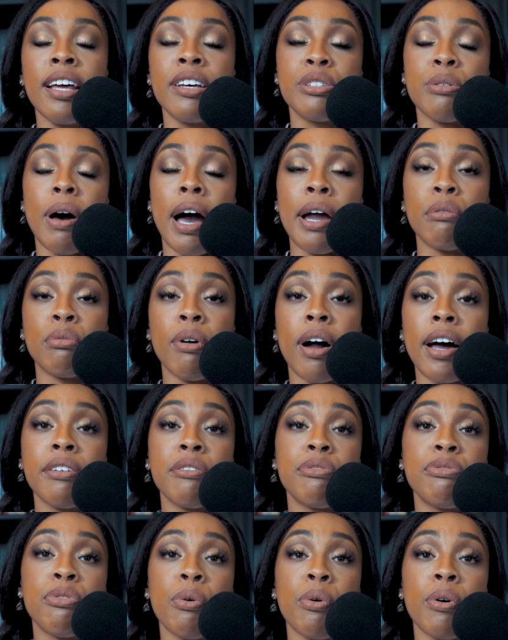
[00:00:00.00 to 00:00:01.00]
So
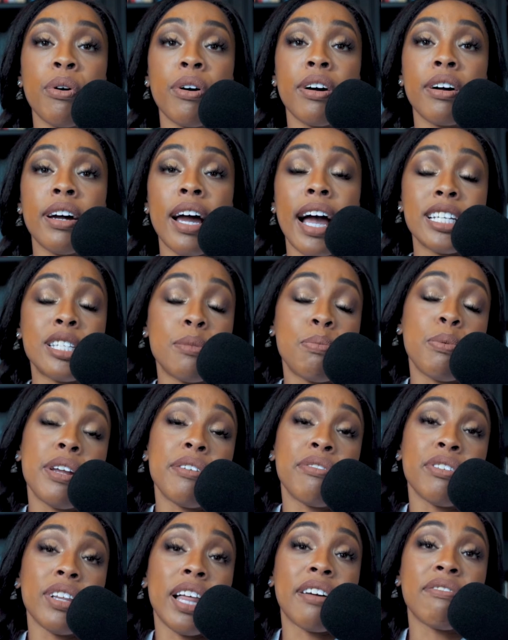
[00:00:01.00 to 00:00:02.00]
I
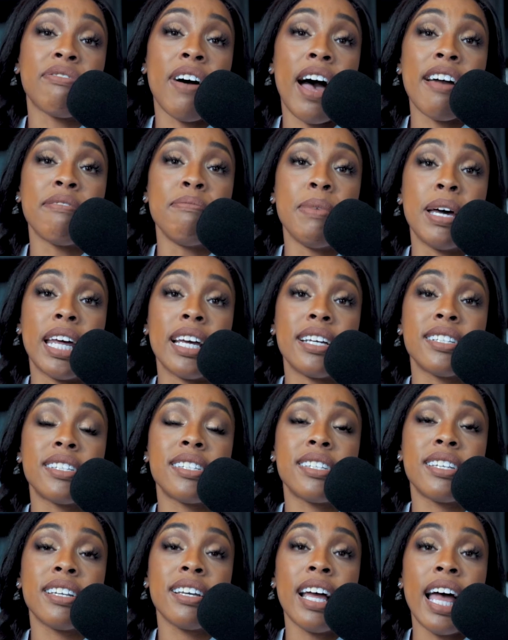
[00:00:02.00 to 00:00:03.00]
sprint for like 5
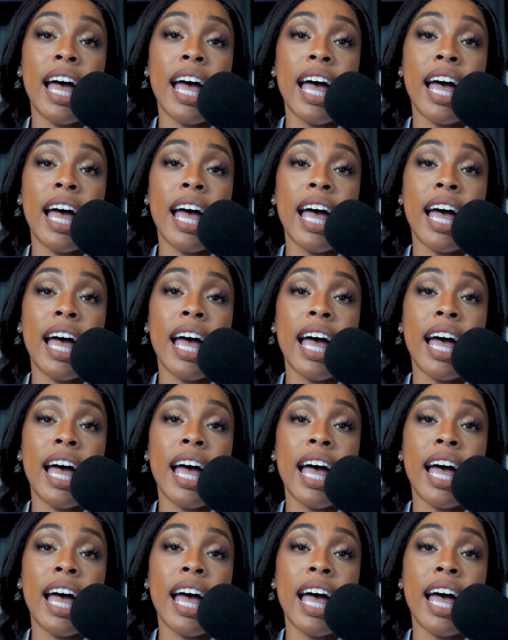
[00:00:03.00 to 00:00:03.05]
minutes.